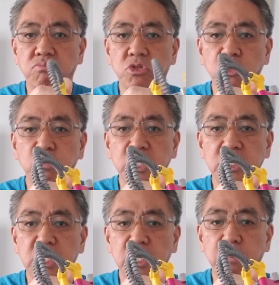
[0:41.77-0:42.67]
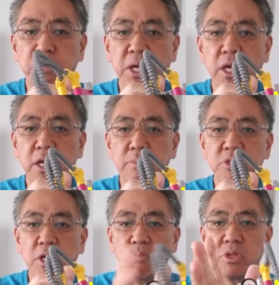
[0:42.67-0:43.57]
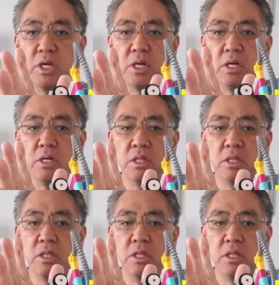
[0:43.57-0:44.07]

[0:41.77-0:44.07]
squeezing it, picking up something.